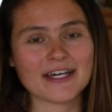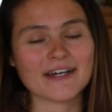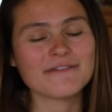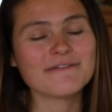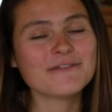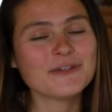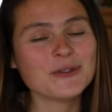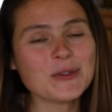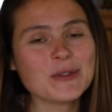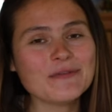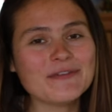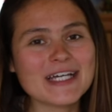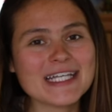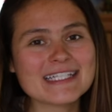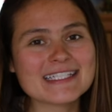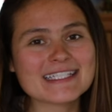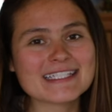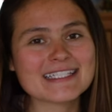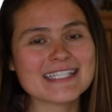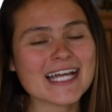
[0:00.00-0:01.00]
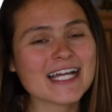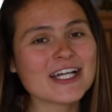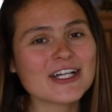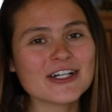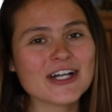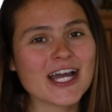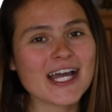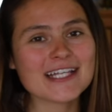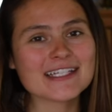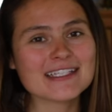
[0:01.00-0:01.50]
a few of us snuck
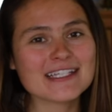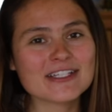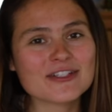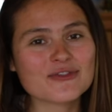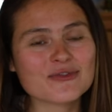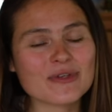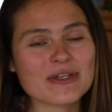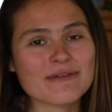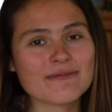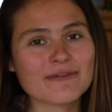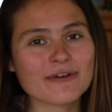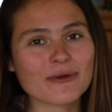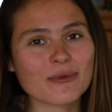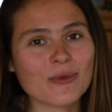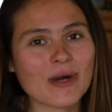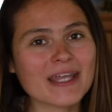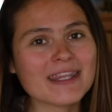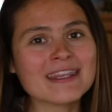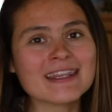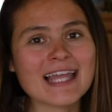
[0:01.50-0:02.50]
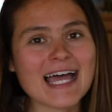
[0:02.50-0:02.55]
across the street for one